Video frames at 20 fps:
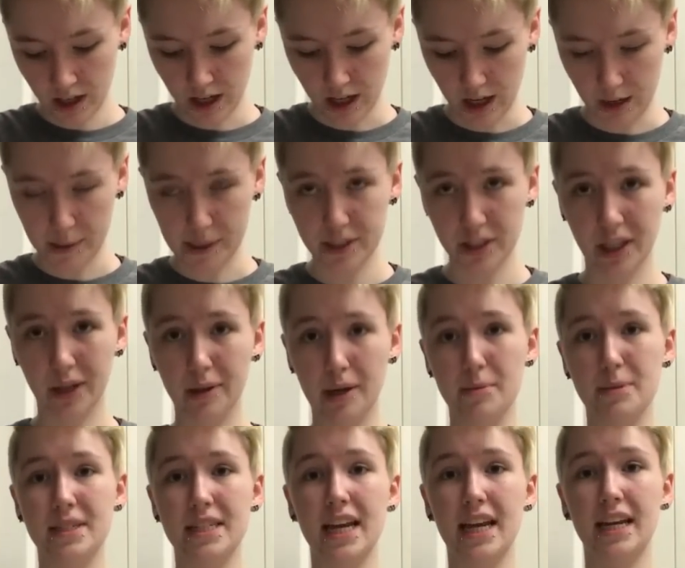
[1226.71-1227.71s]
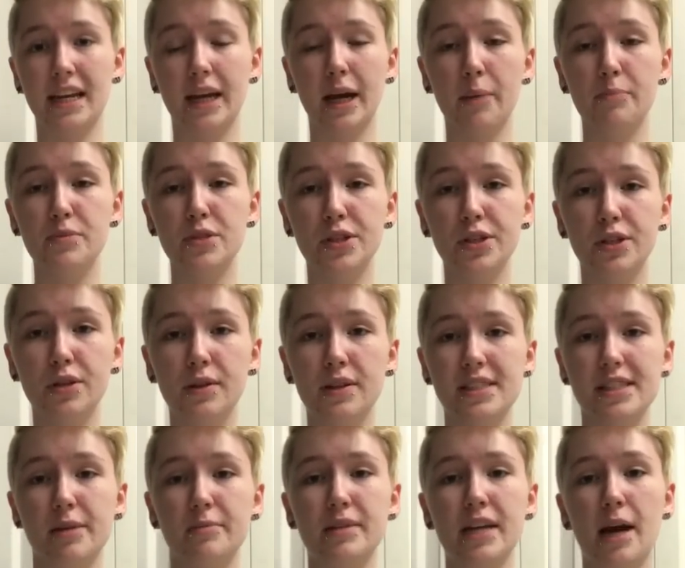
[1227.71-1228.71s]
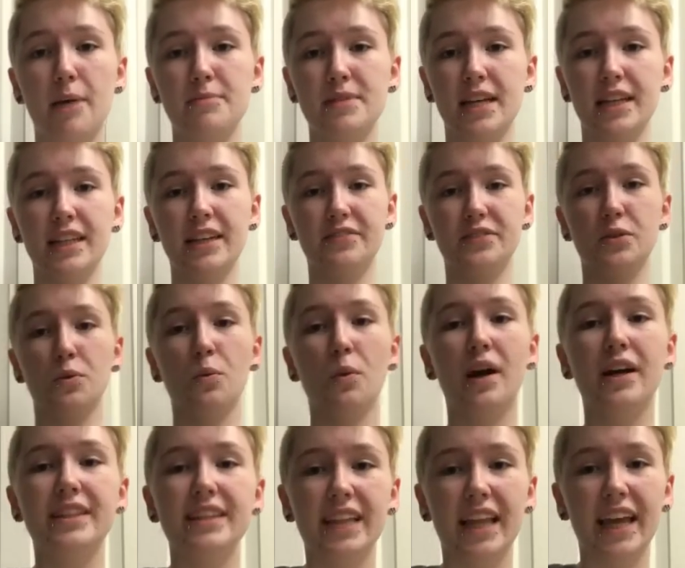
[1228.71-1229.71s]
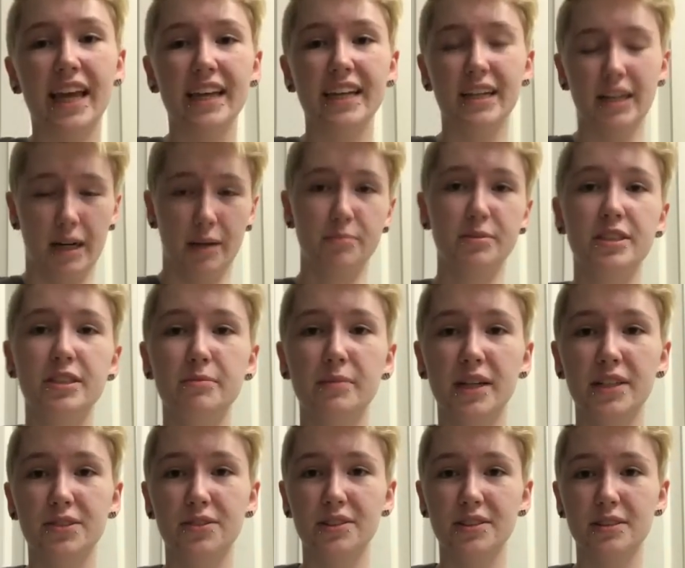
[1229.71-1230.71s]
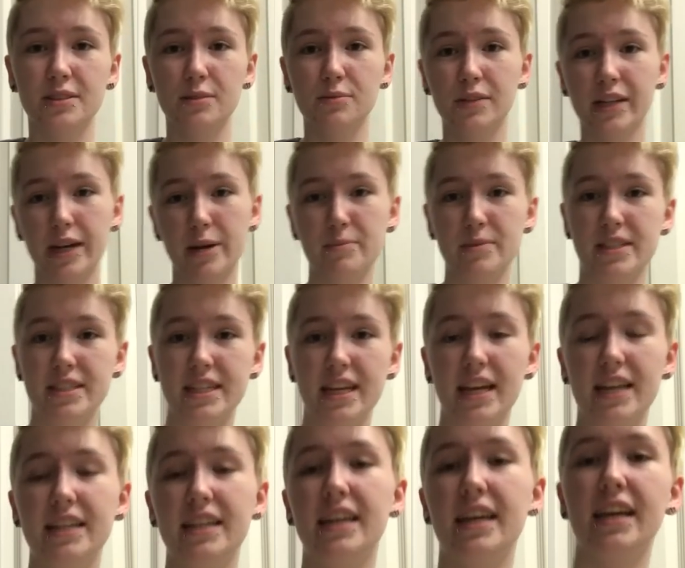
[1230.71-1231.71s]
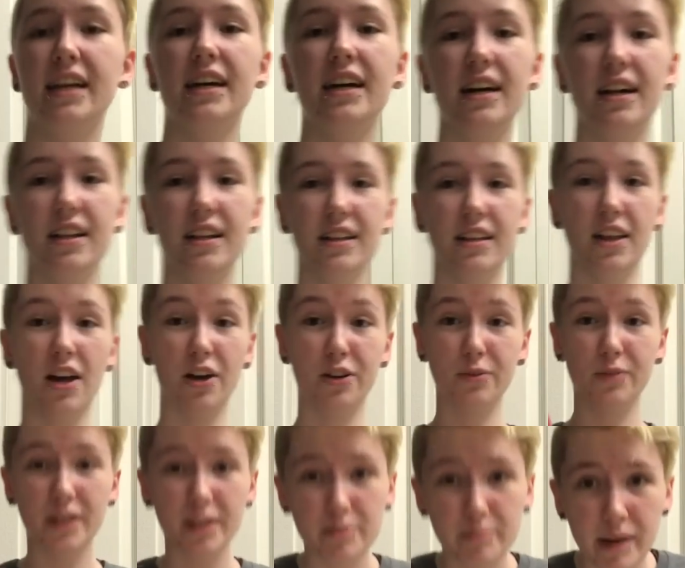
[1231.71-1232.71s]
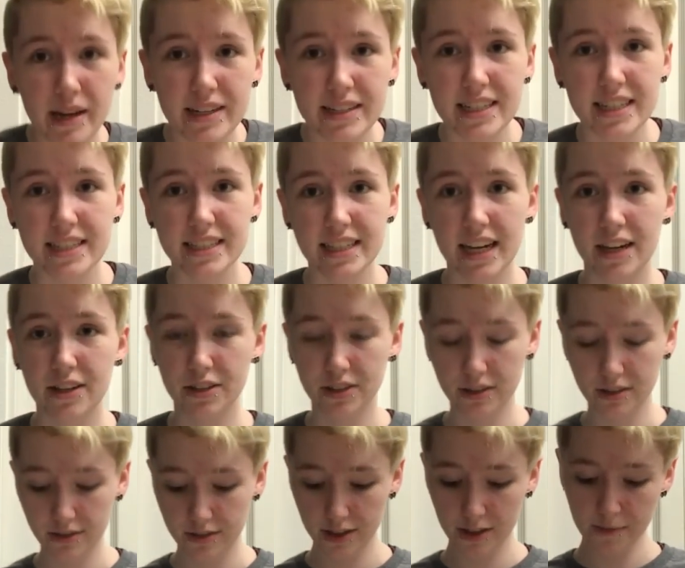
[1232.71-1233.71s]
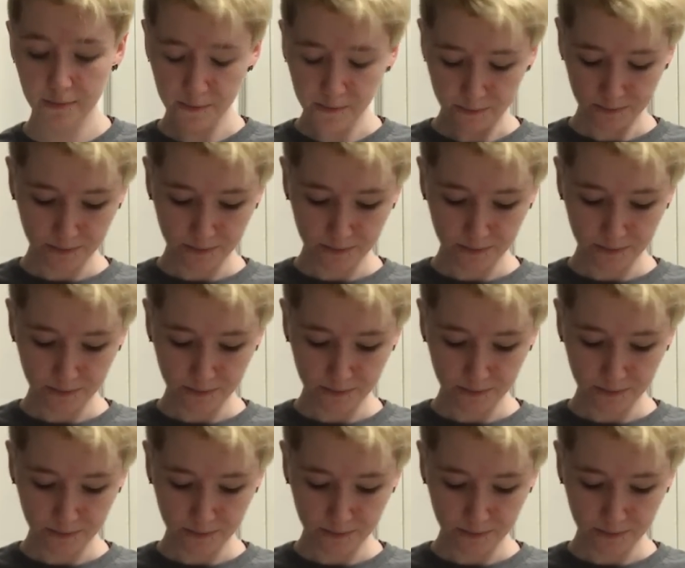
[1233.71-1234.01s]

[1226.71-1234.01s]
I do that when I'm standing up too, and sometimes I lift one leg up to my torso when I'm standing along with bending down over.